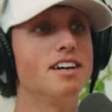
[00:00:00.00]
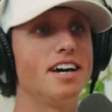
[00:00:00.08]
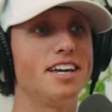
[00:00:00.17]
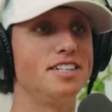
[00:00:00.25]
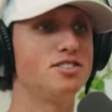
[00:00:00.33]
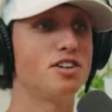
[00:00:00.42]

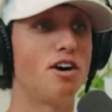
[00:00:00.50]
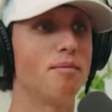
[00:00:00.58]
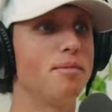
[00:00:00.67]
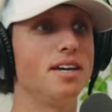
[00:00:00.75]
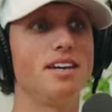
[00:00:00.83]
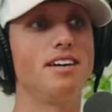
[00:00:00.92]
Like he's
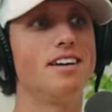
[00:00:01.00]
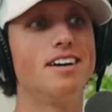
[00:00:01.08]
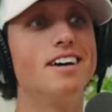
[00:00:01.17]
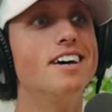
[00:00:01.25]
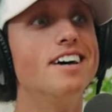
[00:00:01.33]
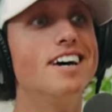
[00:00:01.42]
taught me
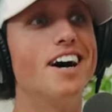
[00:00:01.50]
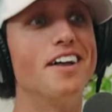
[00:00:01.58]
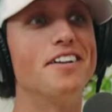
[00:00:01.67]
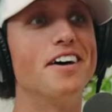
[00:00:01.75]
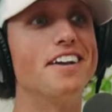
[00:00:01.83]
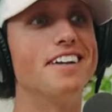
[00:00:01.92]
a
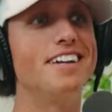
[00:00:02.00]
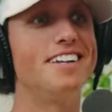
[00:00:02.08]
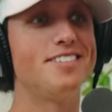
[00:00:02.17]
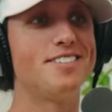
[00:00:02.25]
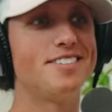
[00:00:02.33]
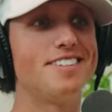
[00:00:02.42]
ton, and
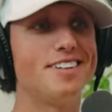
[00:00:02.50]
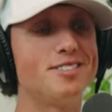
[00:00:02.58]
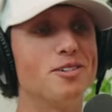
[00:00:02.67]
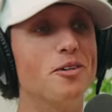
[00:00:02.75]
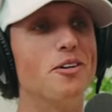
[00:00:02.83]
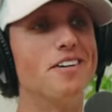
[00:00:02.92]
it's it's
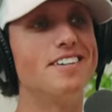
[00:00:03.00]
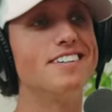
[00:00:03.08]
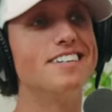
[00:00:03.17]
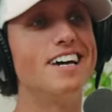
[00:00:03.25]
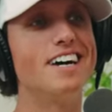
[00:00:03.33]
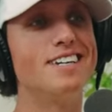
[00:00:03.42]
cool.
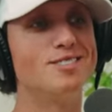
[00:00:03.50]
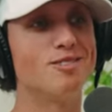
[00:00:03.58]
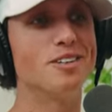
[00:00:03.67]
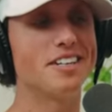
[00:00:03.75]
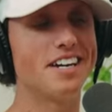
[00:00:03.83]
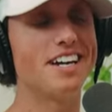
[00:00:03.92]
Cool. Yeah, he's really good